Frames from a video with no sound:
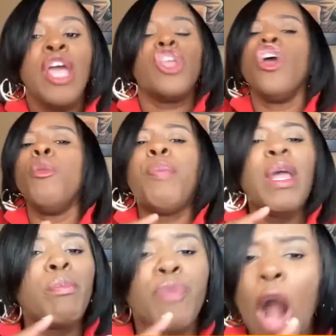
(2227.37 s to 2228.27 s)
you've
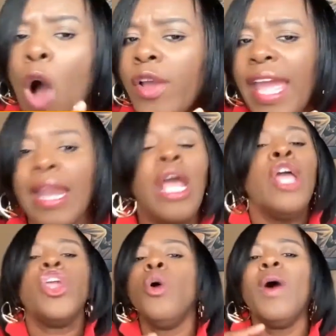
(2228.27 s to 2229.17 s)
been broken,
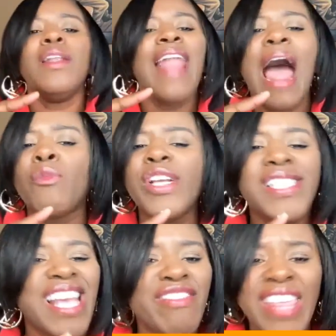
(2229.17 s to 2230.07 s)
you will not
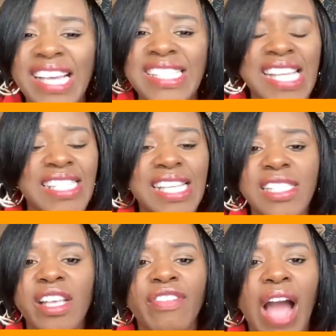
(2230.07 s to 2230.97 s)
receive the
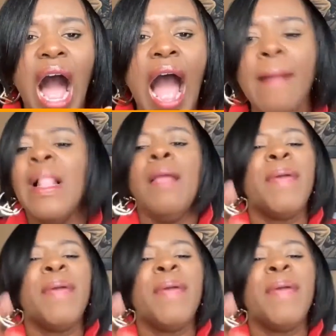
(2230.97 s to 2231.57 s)
assistance of God